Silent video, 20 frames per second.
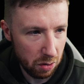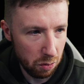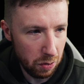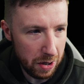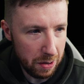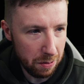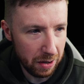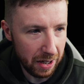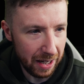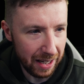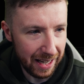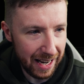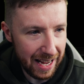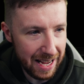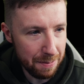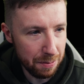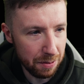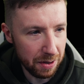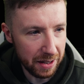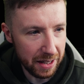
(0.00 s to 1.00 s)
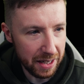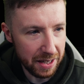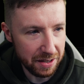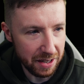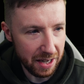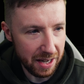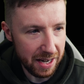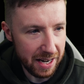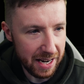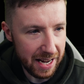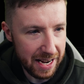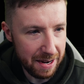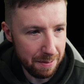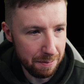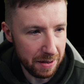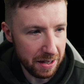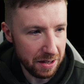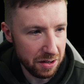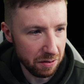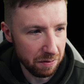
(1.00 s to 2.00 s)
we want to label this and
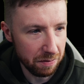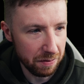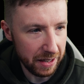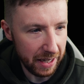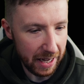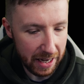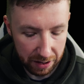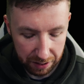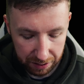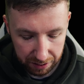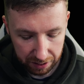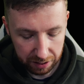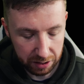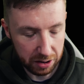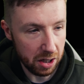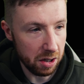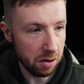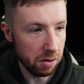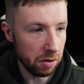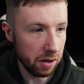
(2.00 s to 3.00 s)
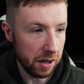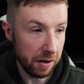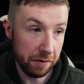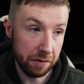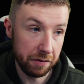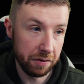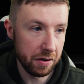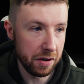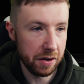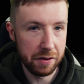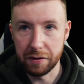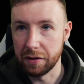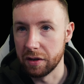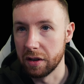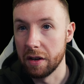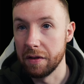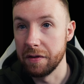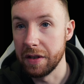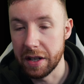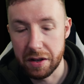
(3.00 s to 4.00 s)
name this something else. So
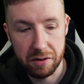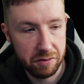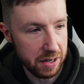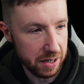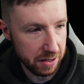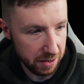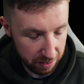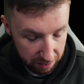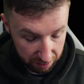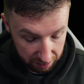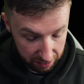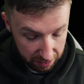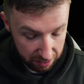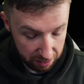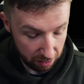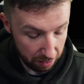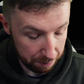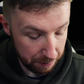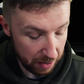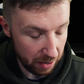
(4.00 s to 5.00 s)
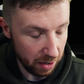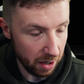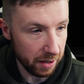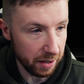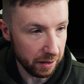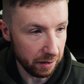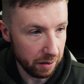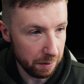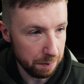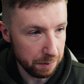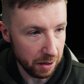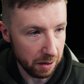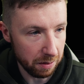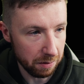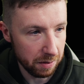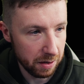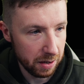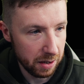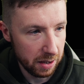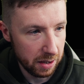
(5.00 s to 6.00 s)
for obvious reasons, this is going to be learning
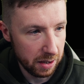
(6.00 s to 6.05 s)
crypto.